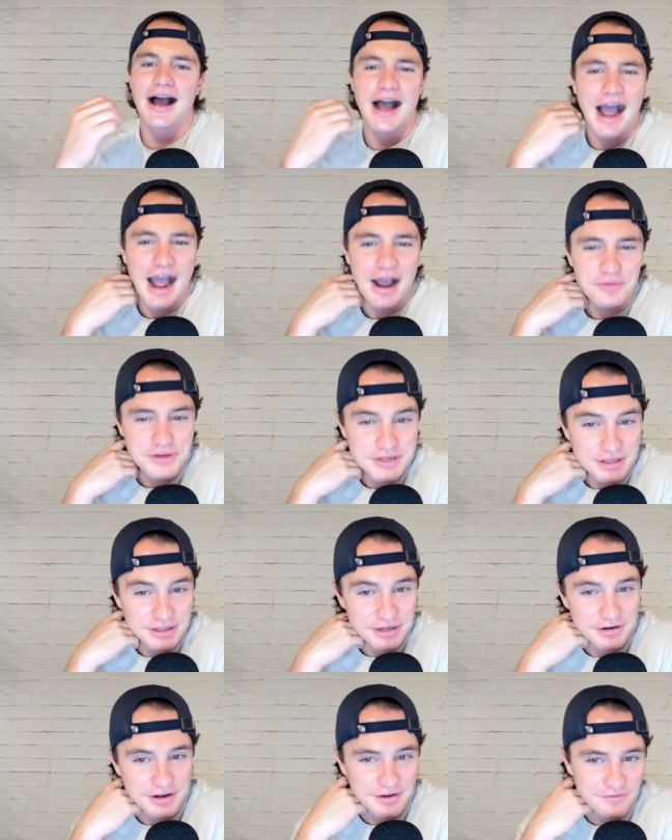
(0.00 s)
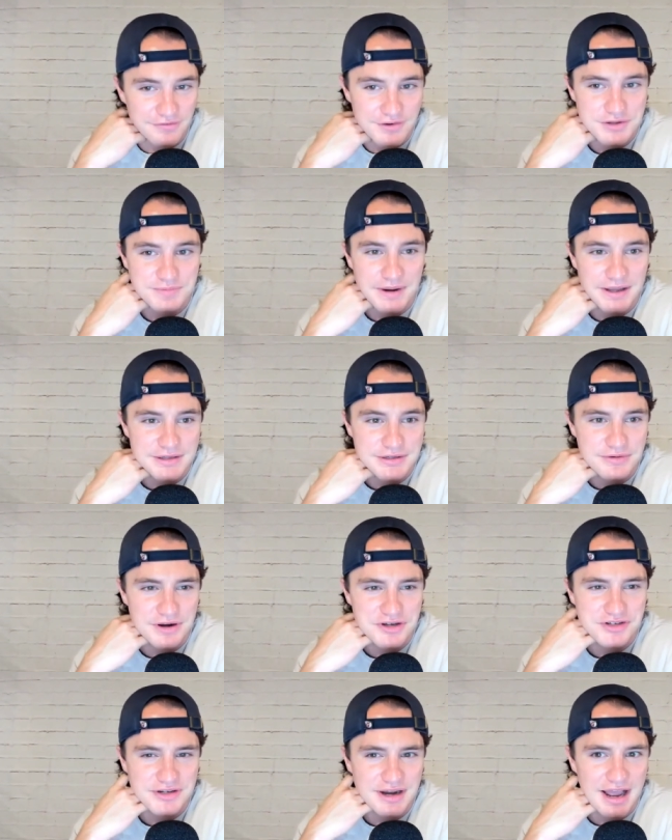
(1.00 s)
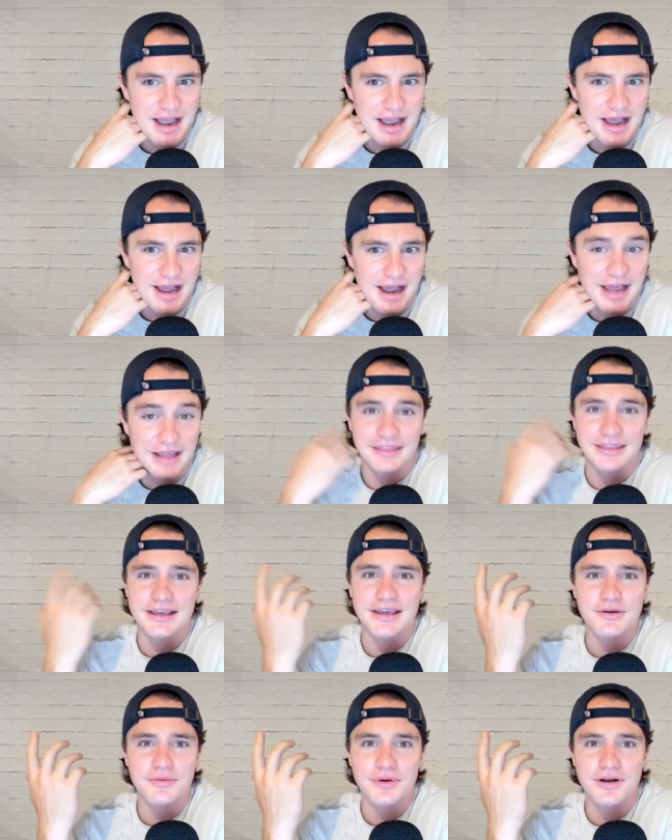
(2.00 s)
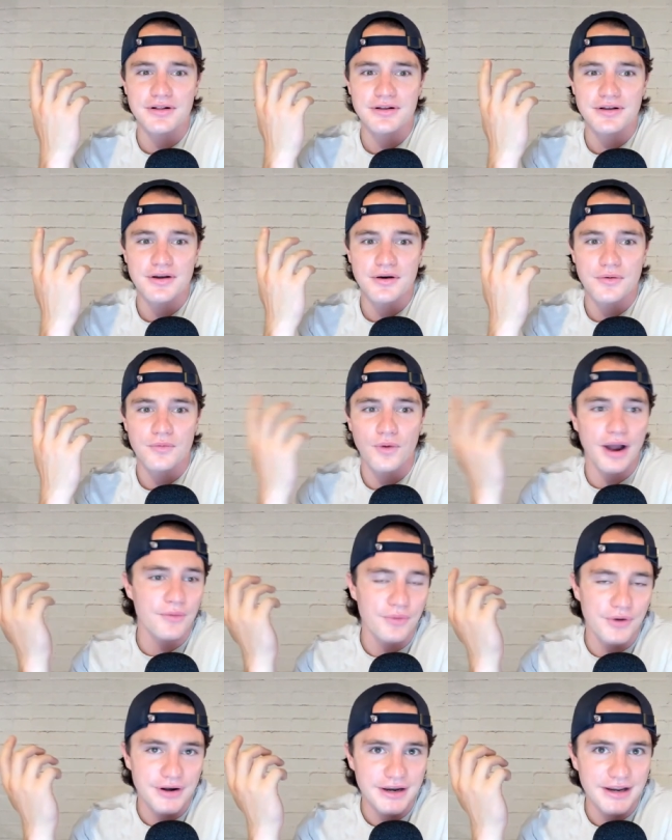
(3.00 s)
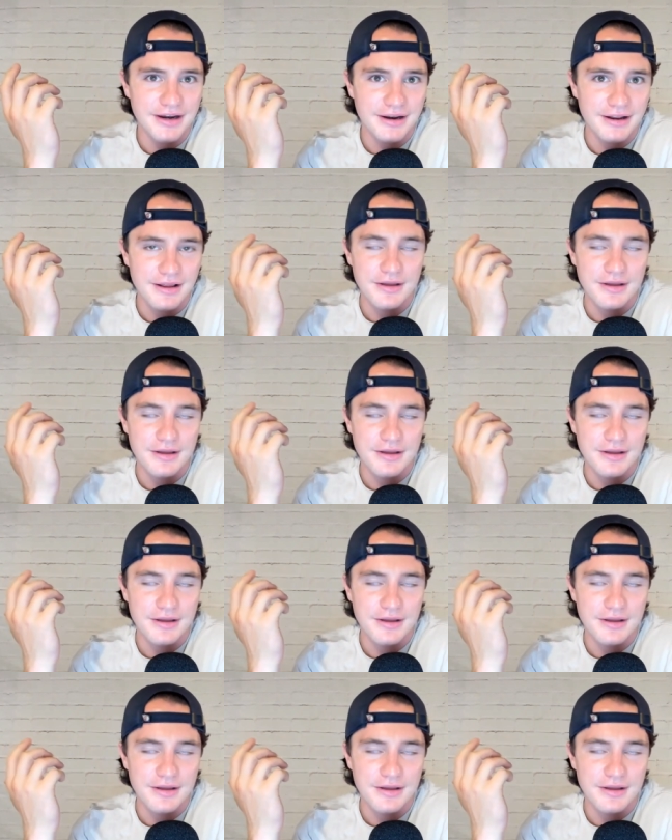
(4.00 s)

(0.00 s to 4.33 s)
I was a little confused by this question. Uh, I think it will. Why wouldn't it?